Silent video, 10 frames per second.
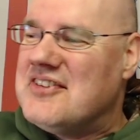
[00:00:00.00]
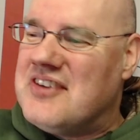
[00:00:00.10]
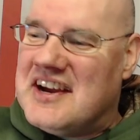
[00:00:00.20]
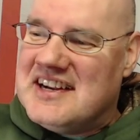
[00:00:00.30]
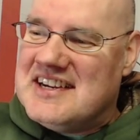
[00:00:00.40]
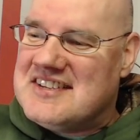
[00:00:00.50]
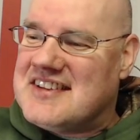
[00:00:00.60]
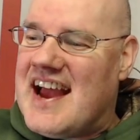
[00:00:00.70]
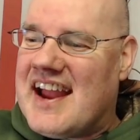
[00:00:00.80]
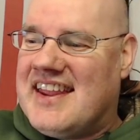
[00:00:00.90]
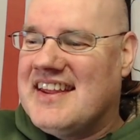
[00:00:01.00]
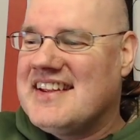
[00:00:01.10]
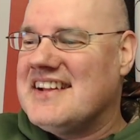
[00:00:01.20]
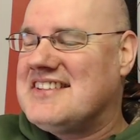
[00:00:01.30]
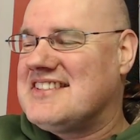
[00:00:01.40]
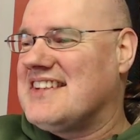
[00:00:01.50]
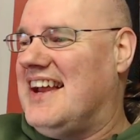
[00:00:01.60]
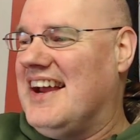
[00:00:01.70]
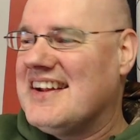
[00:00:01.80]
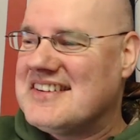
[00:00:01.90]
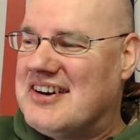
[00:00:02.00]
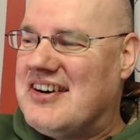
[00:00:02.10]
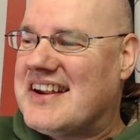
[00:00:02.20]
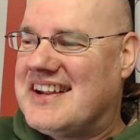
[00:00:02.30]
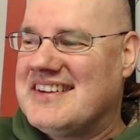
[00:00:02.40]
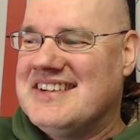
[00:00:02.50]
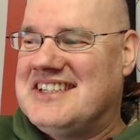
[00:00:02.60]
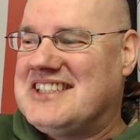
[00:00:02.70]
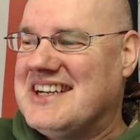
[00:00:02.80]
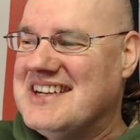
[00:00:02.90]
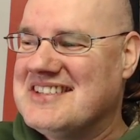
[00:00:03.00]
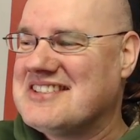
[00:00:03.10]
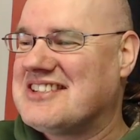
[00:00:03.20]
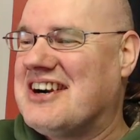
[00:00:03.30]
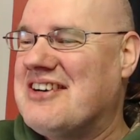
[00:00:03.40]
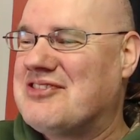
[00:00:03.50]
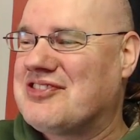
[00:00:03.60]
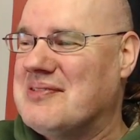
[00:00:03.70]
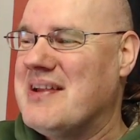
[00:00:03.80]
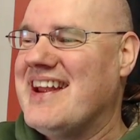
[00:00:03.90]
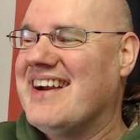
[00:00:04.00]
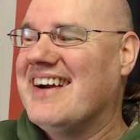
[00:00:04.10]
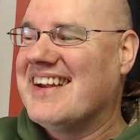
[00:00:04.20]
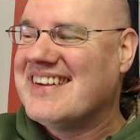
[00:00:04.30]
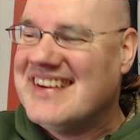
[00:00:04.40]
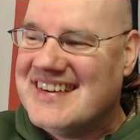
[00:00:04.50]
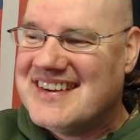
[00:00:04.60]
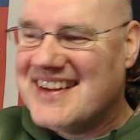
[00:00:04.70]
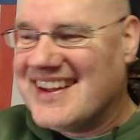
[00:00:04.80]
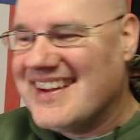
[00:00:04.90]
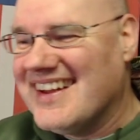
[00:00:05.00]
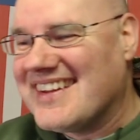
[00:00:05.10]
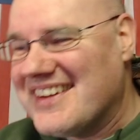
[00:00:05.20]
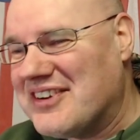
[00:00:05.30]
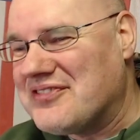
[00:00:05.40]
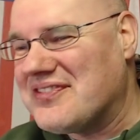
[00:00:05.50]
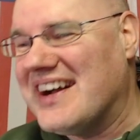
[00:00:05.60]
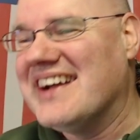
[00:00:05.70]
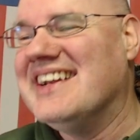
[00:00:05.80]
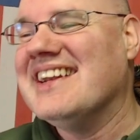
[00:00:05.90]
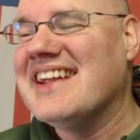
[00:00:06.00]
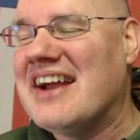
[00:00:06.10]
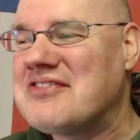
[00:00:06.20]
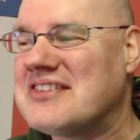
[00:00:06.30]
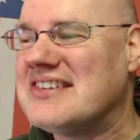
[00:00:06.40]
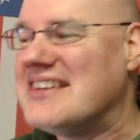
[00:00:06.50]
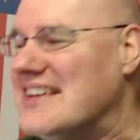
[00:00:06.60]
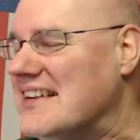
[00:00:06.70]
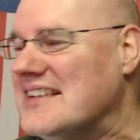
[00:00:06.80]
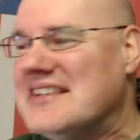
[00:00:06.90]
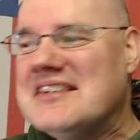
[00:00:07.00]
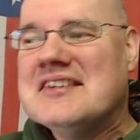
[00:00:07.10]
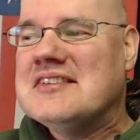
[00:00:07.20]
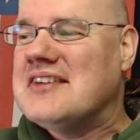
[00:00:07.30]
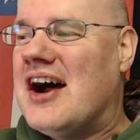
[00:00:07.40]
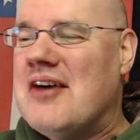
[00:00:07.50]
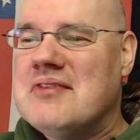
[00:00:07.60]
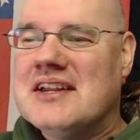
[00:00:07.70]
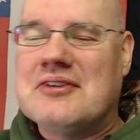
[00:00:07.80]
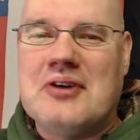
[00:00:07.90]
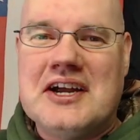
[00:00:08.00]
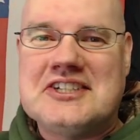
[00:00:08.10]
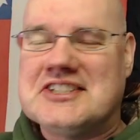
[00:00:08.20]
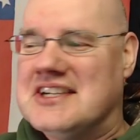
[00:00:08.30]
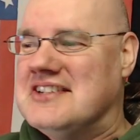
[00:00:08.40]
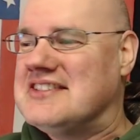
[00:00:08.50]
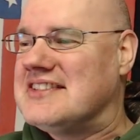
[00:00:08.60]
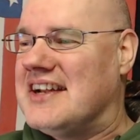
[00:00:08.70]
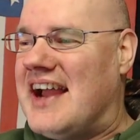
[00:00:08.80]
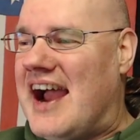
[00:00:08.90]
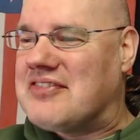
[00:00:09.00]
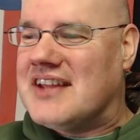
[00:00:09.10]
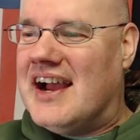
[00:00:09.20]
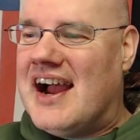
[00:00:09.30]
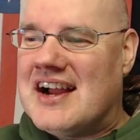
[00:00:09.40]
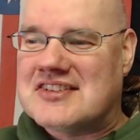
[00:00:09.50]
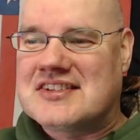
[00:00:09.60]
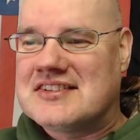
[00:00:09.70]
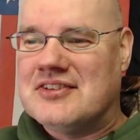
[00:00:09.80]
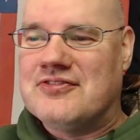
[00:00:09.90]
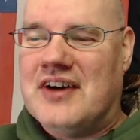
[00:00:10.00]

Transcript: Finally, Zach gets the recognition he deserves from AI. Finally, after how many questions did I have to ask to